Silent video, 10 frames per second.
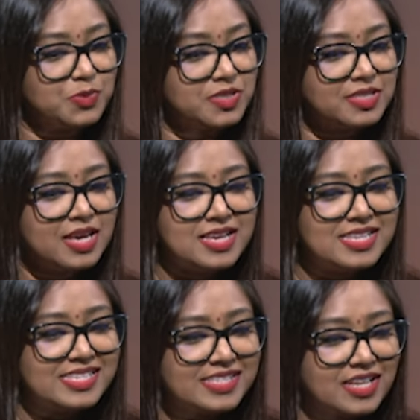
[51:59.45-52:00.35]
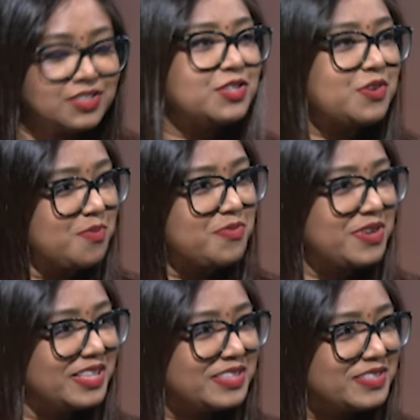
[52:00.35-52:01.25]
was such a
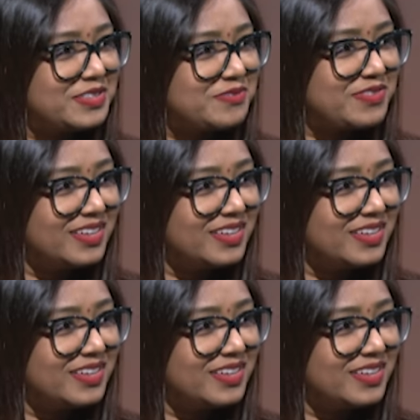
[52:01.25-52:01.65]
comprehensive